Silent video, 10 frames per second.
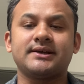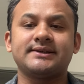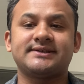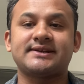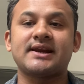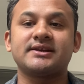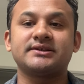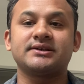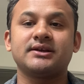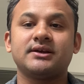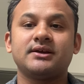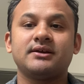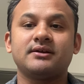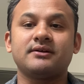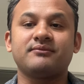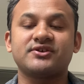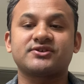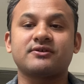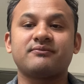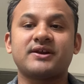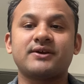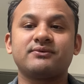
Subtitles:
strategy must comply